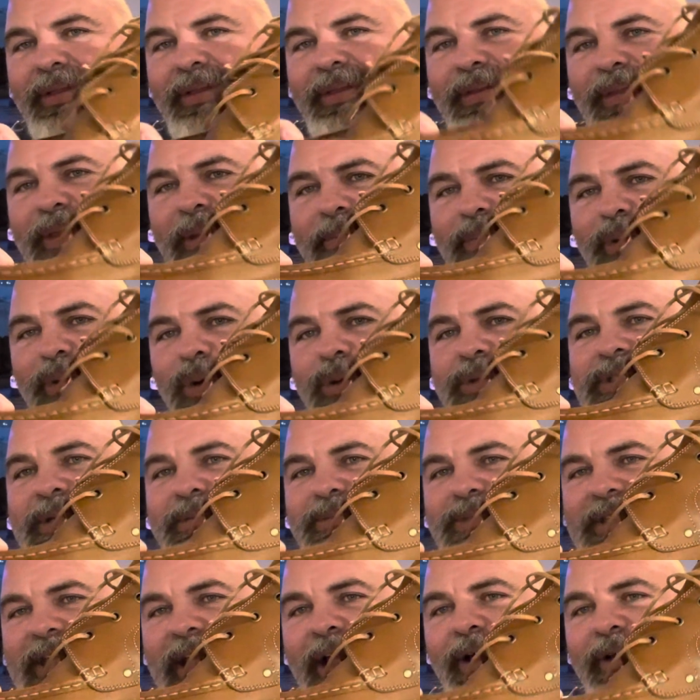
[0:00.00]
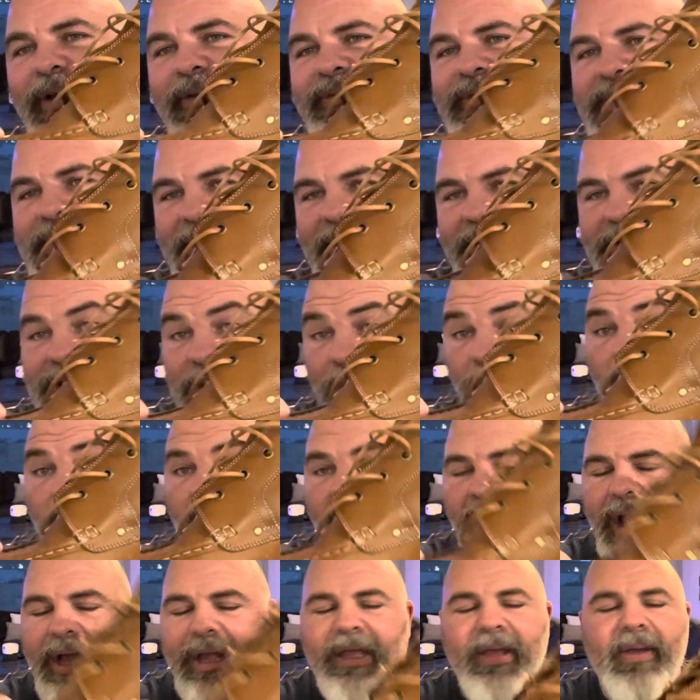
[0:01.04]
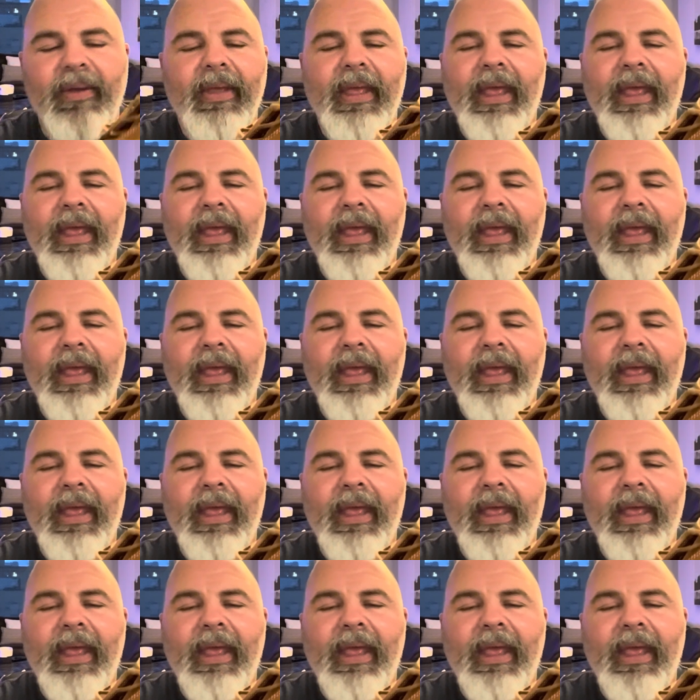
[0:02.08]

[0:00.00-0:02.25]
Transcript: the boots themselves to walk.